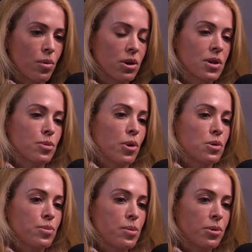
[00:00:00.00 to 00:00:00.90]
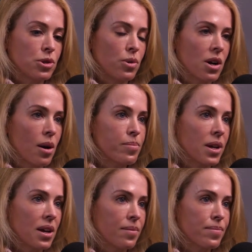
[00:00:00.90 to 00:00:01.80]
I want to expose people to our
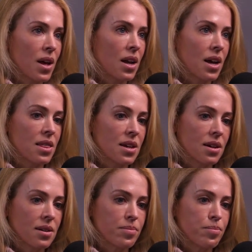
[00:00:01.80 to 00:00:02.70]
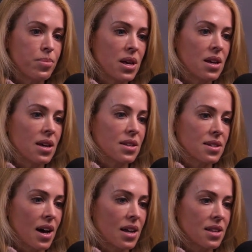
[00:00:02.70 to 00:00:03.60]
company. And I think being
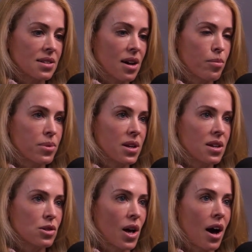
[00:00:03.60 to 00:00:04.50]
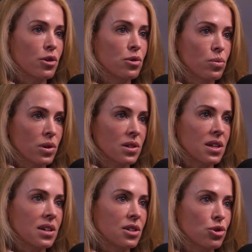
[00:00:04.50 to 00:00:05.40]
inside this company is how you
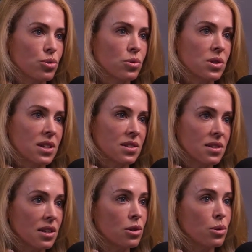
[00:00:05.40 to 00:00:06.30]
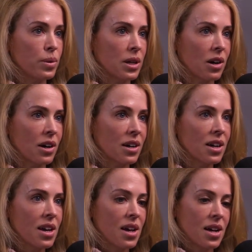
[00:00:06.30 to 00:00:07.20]
really truly see who we are.
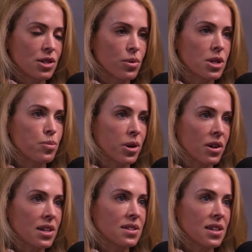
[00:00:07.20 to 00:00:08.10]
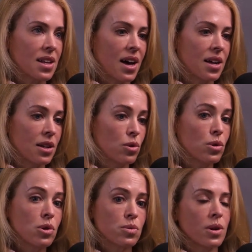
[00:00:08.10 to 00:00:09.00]
Yeah. And so experiencing that and who
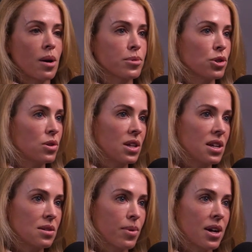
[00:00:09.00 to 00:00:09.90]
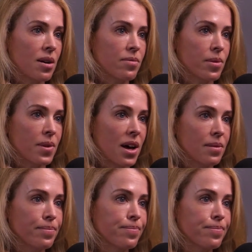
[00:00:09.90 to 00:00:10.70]
knows what opportunities might come from that.